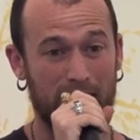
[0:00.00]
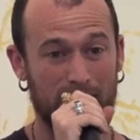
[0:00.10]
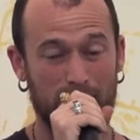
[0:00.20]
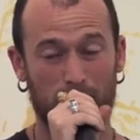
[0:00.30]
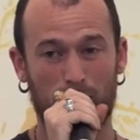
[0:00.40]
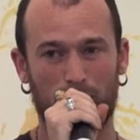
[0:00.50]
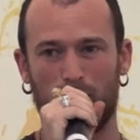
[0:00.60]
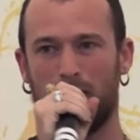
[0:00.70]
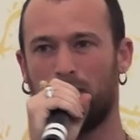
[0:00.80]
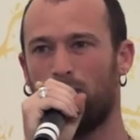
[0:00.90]
And it's
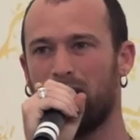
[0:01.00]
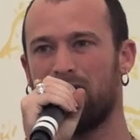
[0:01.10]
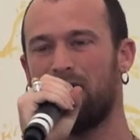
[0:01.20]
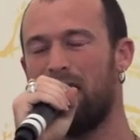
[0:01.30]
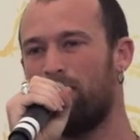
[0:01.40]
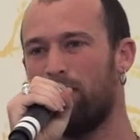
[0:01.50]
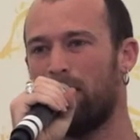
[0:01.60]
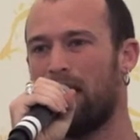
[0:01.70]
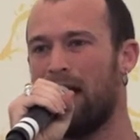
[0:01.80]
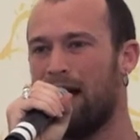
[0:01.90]
what does
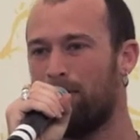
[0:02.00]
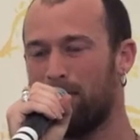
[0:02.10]
everyone have,